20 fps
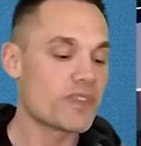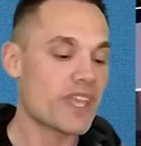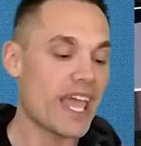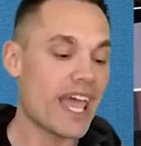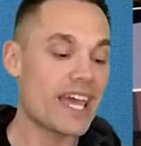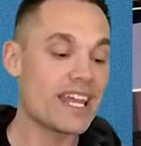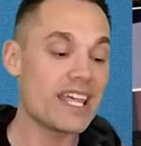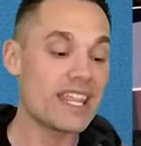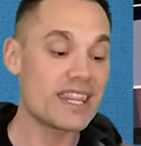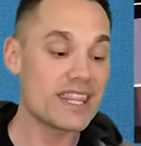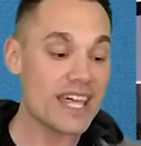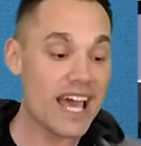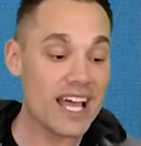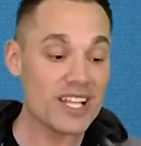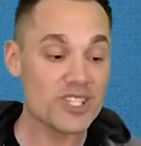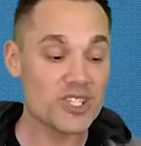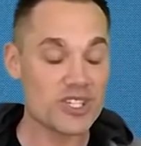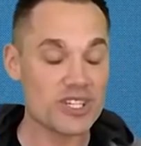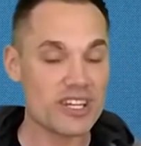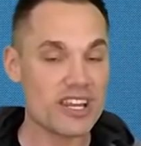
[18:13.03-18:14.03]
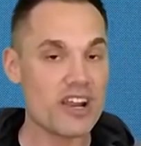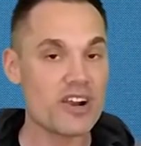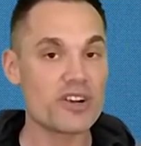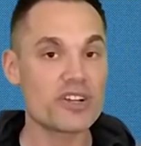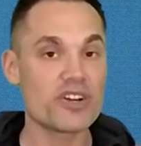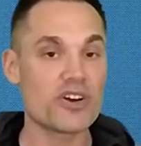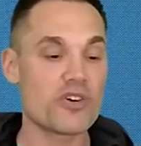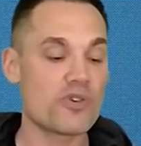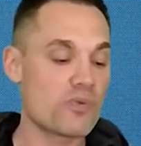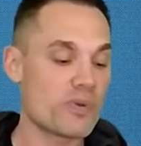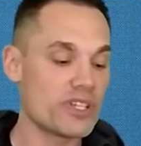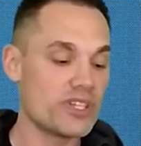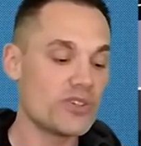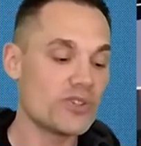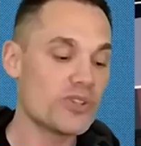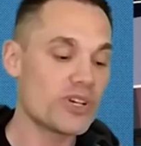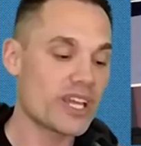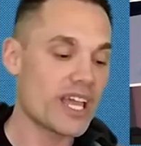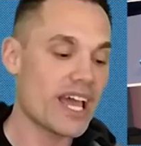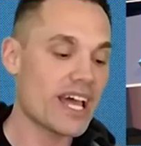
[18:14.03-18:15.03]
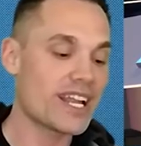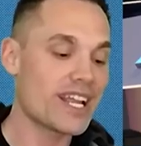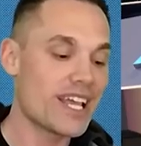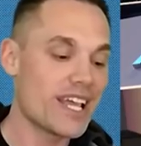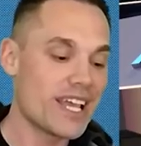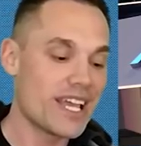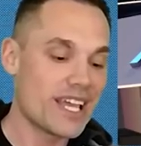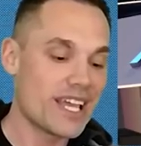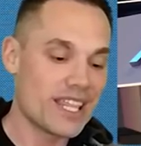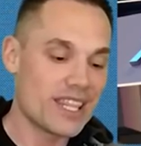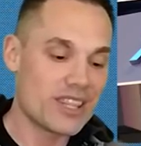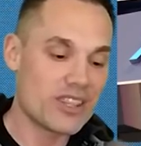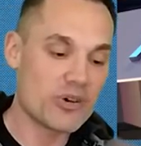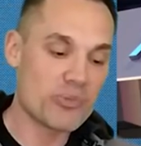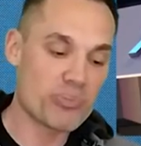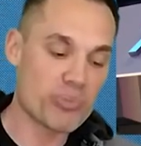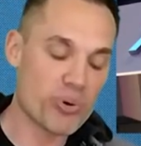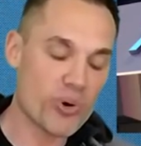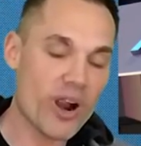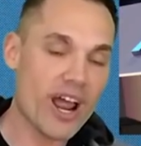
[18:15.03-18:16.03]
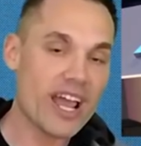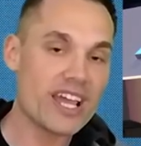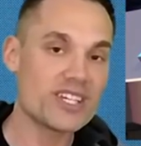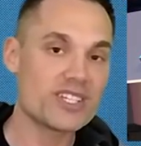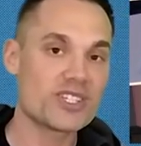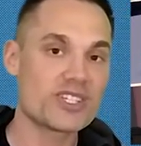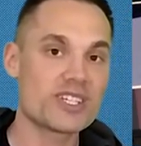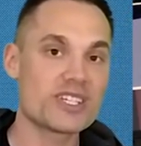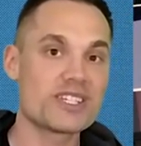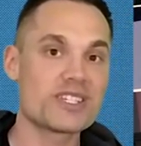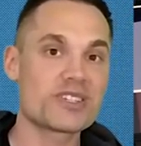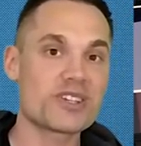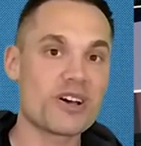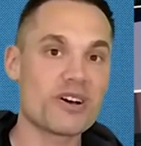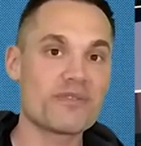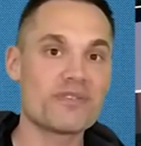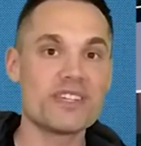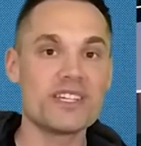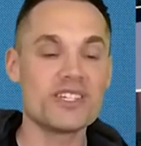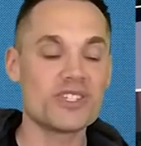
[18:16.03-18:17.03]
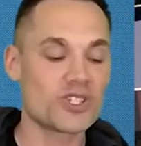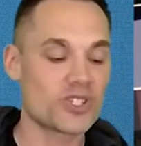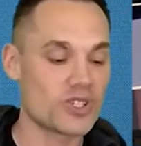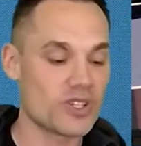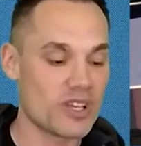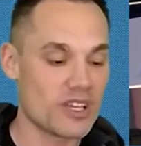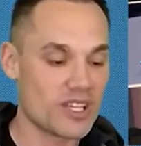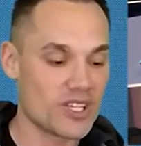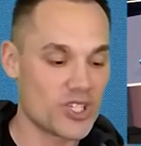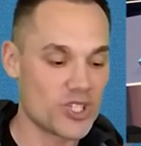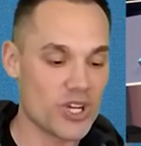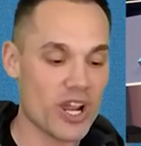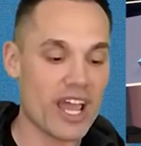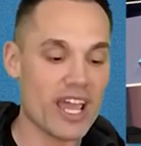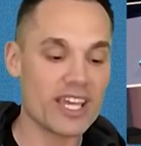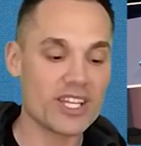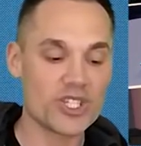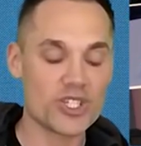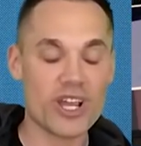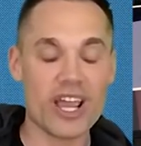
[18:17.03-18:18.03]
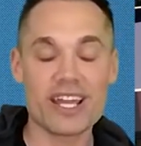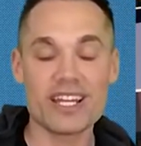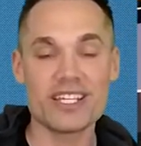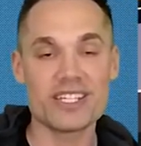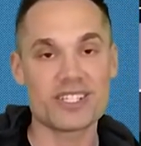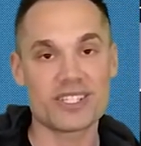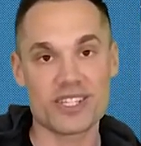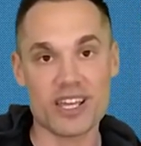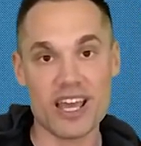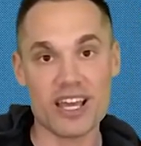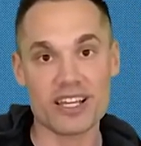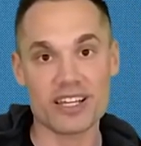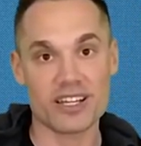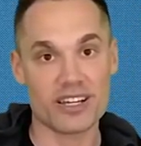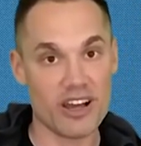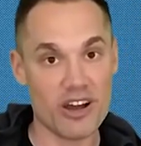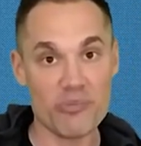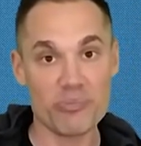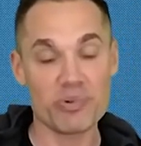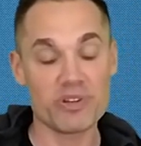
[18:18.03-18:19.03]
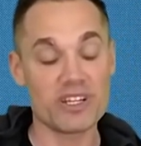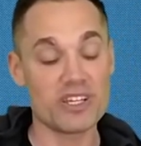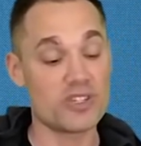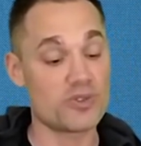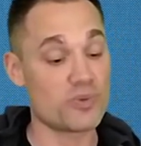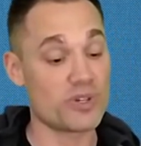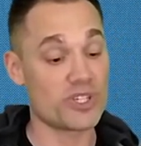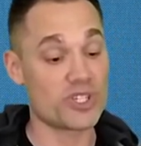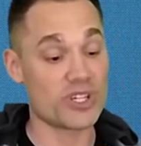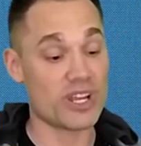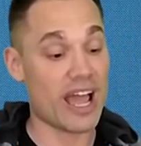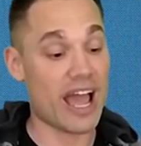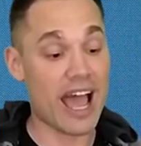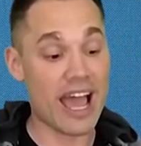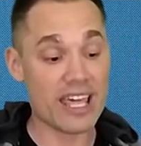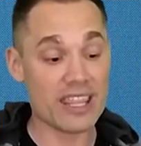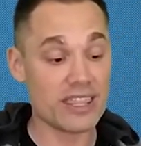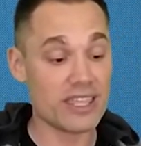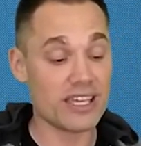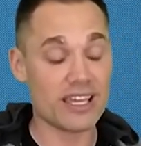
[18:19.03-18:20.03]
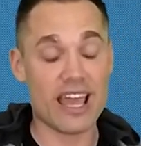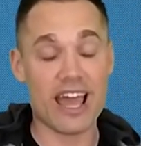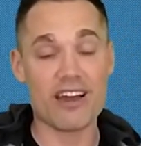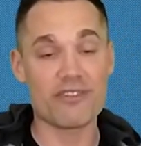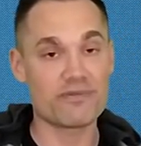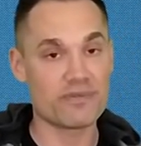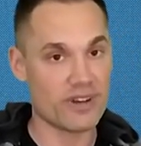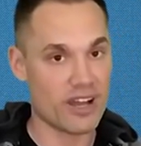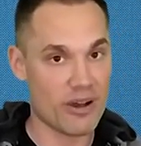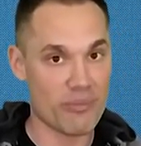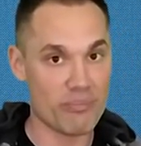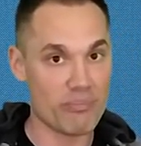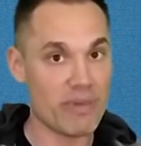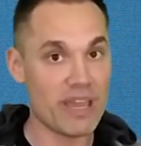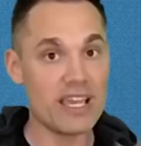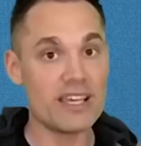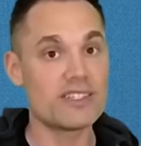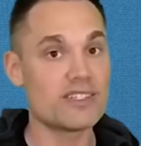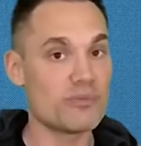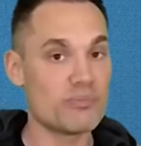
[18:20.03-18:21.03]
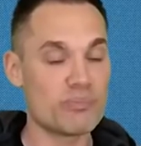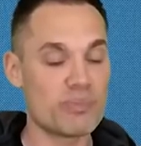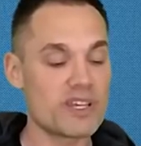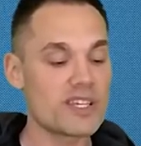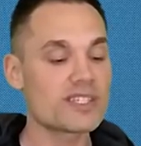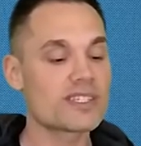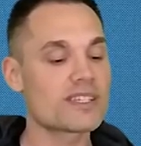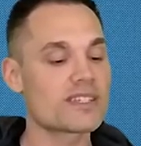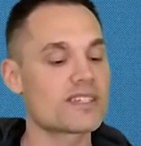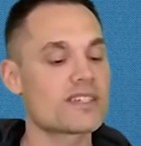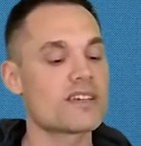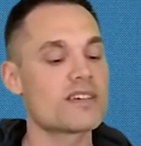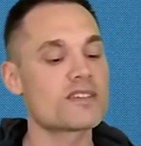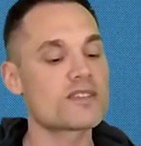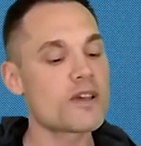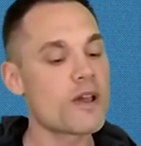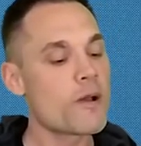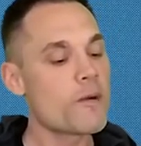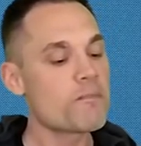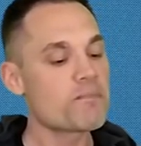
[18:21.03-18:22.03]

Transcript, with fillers: And in that scenario, when you look at the prices of these giant Chinese tech companies, which I think have amazing businesses,